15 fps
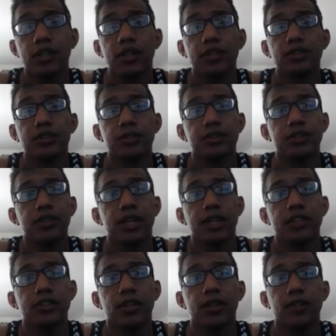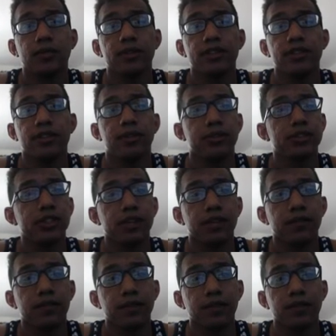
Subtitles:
choose a target resonator on your side of the field